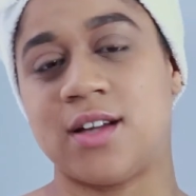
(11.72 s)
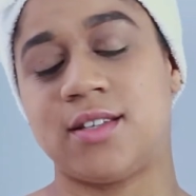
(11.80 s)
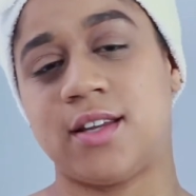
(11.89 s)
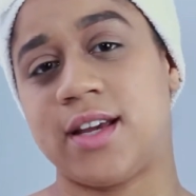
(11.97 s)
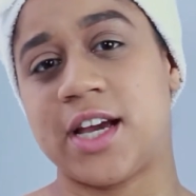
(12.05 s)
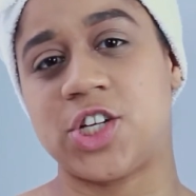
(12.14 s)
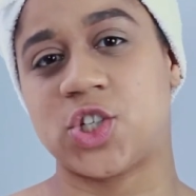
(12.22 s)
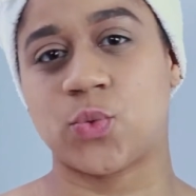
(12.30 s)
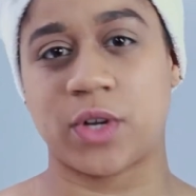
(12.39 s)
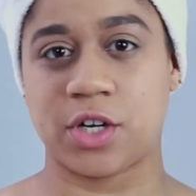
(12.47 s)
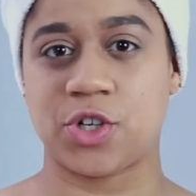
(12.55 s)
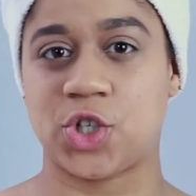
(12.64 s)
Today I just
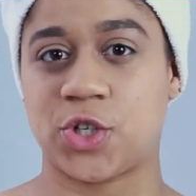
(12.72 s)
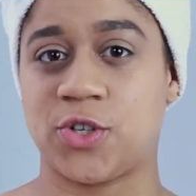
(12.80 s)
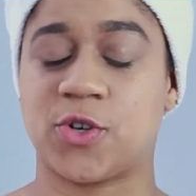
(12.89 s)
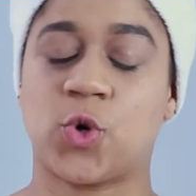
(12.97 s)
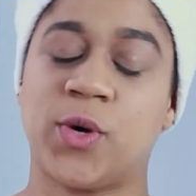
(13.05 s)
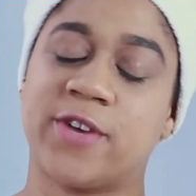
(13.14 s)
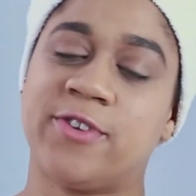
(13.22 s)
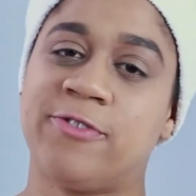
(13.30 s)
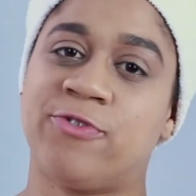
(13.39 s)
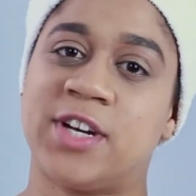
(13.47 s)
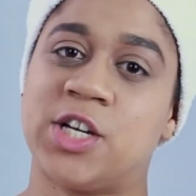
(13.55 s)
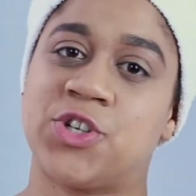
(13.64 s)
wanted to show you a quick
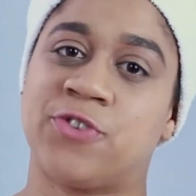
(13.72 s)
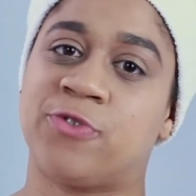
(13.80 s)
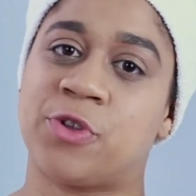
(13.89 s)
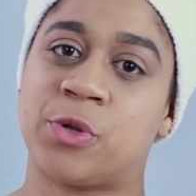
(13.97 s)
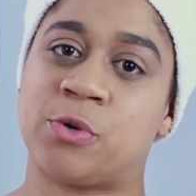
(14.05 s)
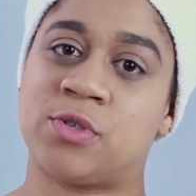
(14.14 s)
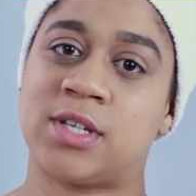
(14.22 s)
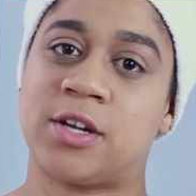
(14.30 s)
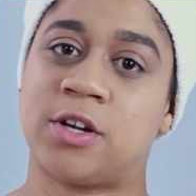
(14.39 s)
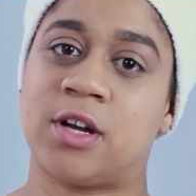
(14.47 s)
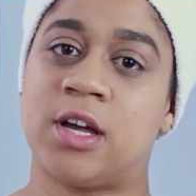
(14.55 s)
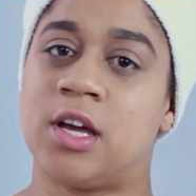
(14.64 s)
refresh for those that